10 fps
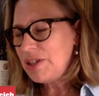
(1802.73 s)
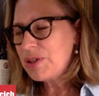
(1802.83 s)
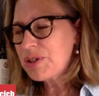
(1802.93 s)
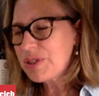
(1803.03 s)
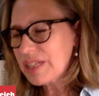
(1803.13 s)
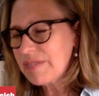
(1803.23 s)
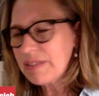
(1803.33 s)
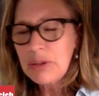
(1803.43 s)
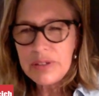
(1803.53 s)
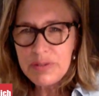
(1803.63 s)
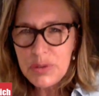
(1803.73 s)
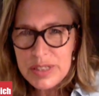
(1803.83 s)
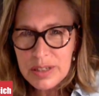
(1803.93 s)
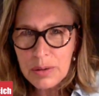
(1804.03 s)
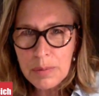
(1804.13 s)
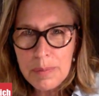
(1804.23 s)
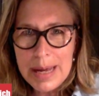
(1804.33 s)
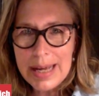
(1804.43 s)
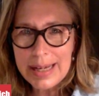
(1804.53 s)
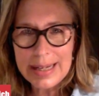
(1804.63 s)
you couldn't give a Louis Vuitton
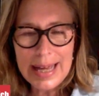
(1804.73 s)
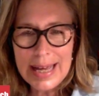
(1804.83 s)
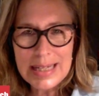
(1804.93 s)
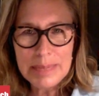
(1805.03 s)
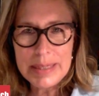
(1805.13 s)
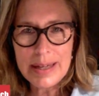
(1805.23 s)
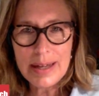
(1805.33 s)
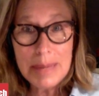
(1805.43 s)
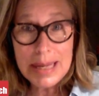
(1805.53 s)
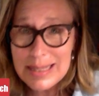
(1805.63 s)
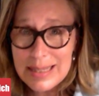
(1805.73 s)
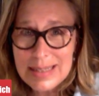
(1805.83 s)
bag; it had to be Hermes.